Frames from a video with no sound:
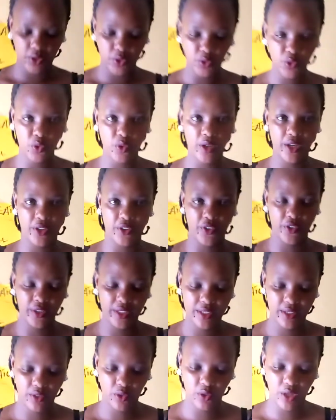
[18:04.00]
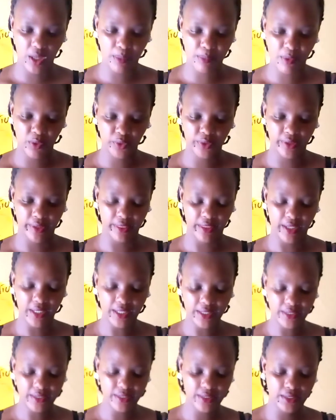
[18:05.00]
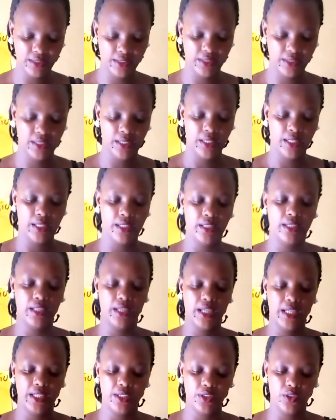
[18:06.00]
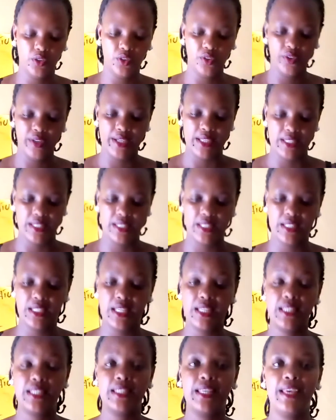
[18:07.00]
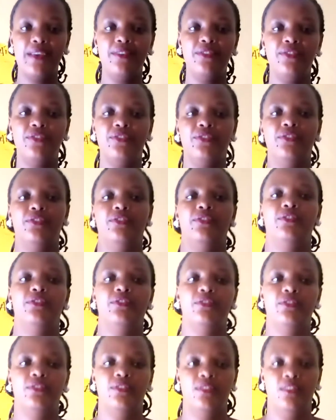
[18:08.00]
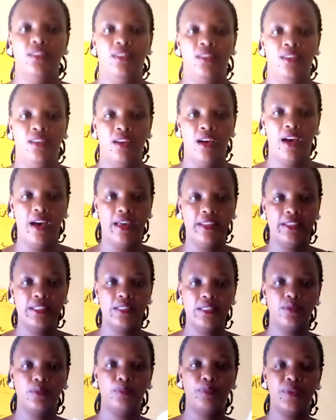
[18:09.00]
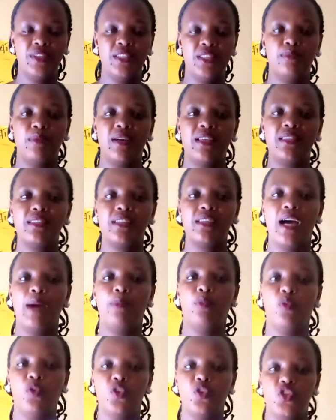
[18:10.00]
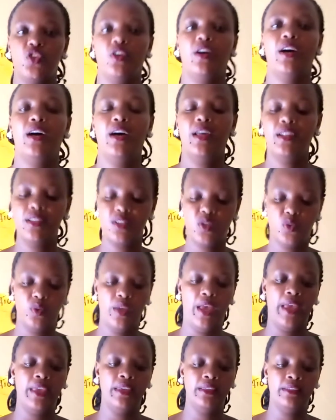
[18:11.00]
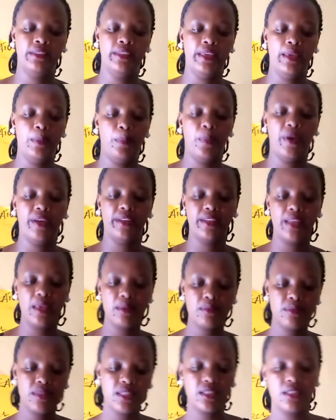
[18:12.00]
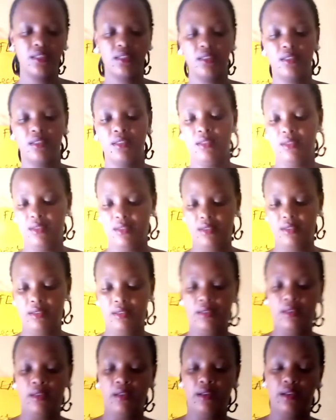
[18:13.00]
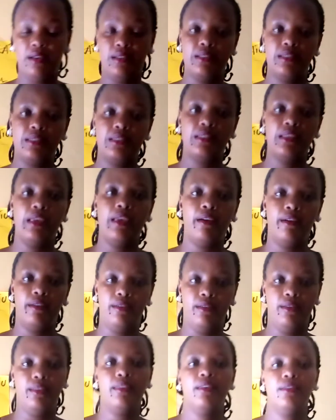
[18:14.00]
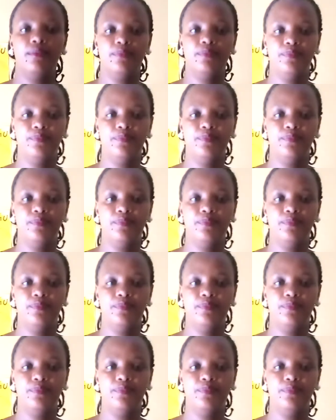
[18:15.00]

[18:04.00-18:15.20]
You go and read all about that, and always stay safe, and please mask up, wash your hands, we are in the pandemic, and stay healthy.